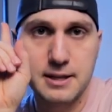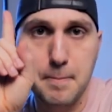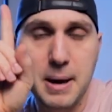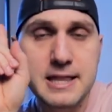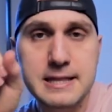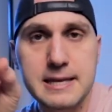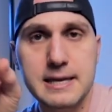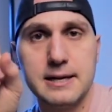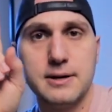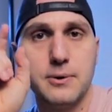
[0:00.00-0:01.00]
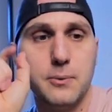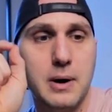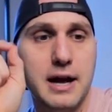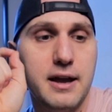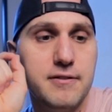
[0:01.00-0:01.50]
the main thing
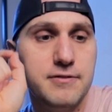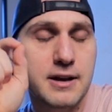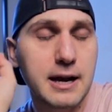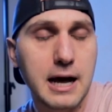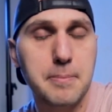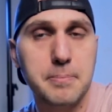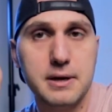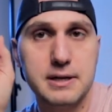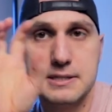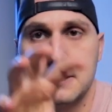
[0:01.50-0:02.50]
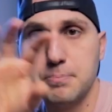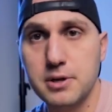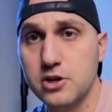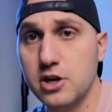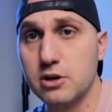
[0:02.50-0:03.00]
why VN App is
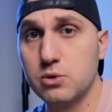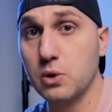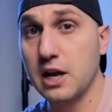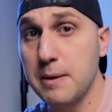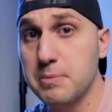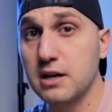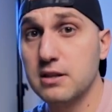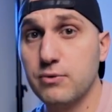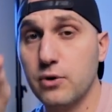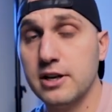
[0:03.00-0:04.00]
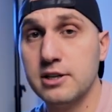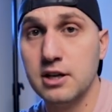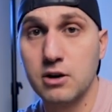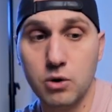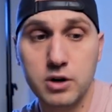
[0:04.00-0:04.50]
superior to CapCut for
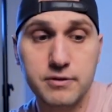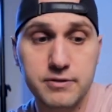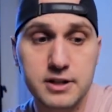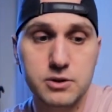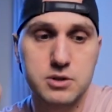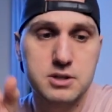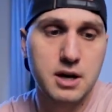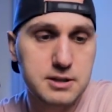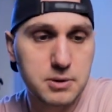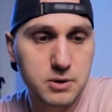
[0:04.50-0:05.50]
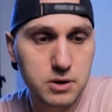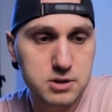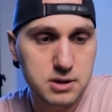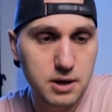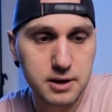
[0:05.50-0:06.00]
editing longer videos is
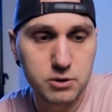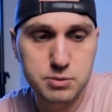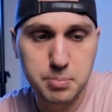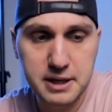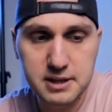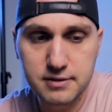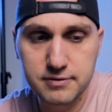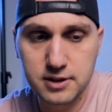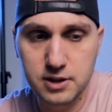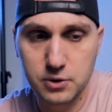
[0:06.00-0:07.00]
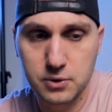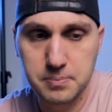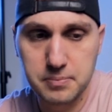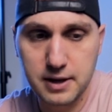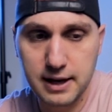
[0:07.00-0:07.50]
because you split the
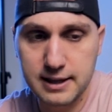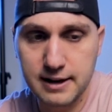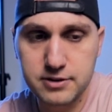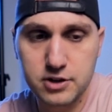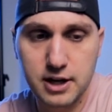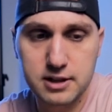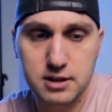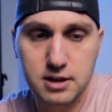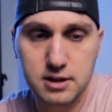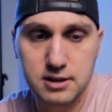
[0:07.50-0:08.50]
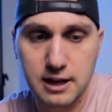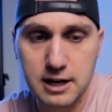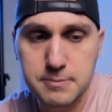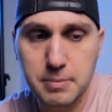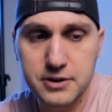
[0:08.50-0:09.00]
video and after that
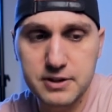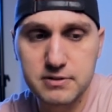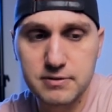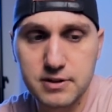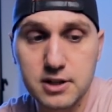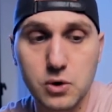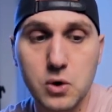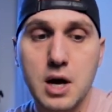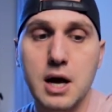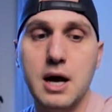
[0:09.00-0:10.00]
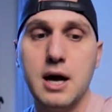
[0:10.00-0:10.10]
delete part of the video,